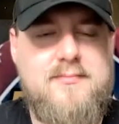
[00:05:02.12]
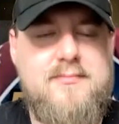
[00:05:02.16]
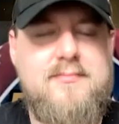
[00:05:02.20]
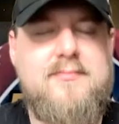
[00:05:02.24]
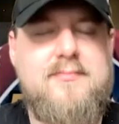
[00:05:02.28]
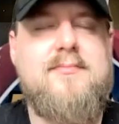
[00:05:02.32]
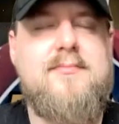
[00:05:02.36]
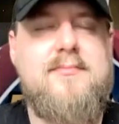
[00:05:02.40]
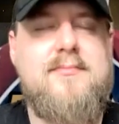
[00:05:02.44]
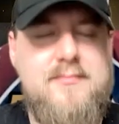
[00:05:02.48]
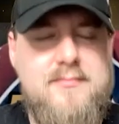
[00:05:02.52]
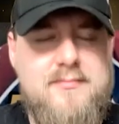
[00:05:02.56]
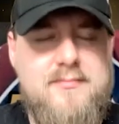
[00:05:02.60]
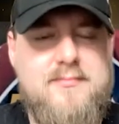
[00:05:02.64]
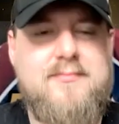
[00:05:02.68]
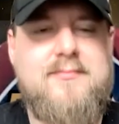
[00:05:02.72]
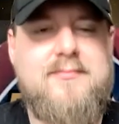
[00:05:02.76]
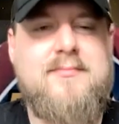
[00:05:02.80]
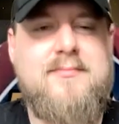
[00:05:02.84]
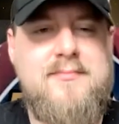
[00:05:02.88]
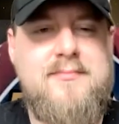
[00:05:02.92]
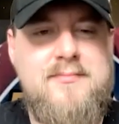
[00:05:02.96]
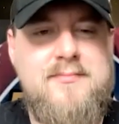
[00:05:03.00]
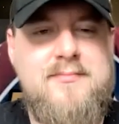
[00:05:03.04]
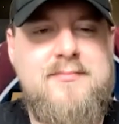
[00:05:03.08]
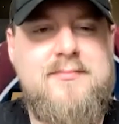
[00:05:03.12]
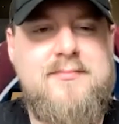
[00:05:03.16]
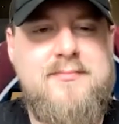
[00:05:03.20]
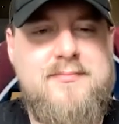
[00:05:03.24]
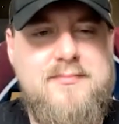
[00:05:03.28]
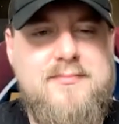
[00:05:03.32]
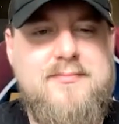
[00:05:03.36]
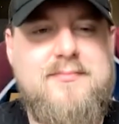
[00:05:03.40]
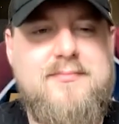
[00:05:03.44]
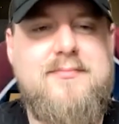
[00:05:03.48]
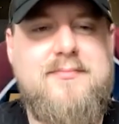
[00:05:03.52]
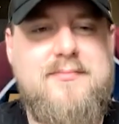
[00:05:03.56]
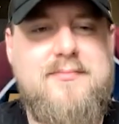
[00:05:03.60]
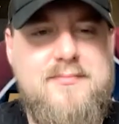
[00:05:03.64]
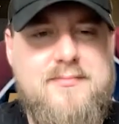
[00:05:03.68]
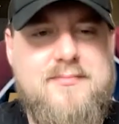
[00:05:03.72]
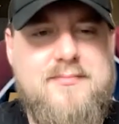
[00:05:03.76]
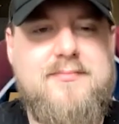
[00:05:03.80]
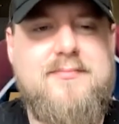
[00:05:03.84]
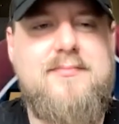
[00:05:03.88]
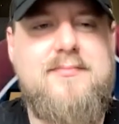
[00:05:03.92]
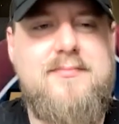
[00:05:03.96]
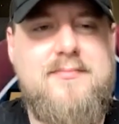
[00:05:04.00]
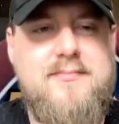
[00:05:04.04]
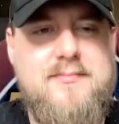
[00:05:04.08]

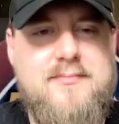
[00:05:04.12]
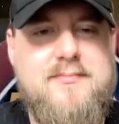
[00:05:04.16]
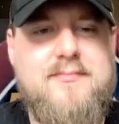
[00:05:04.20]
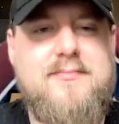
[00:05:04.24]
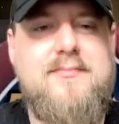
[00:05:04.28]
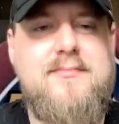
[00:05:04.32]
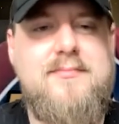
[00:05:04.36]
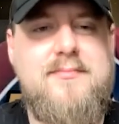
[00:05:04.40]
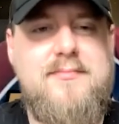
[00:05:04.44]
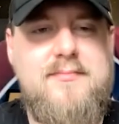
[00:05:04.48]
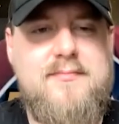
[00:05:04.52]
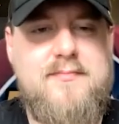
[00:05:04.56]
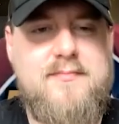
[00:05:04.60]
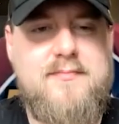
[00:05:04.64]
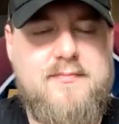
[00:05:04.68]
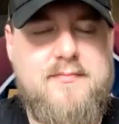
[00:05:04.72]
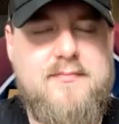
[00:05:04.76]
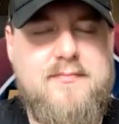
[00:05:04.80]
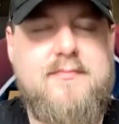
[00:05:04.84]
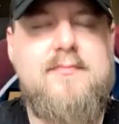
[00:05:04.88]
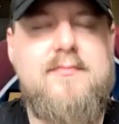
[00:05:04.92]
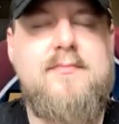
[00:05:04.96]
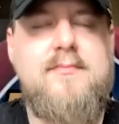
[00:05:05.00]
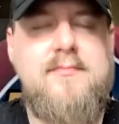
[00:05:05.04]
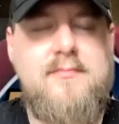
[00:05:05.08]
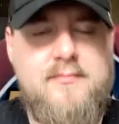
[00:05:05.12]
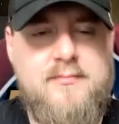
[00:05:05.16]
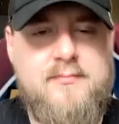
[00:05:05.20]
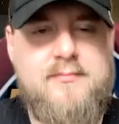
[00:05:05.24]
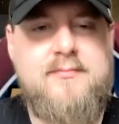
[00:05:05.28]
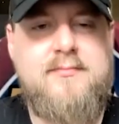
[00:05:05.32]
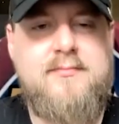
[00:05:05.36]
The person shown says nothing.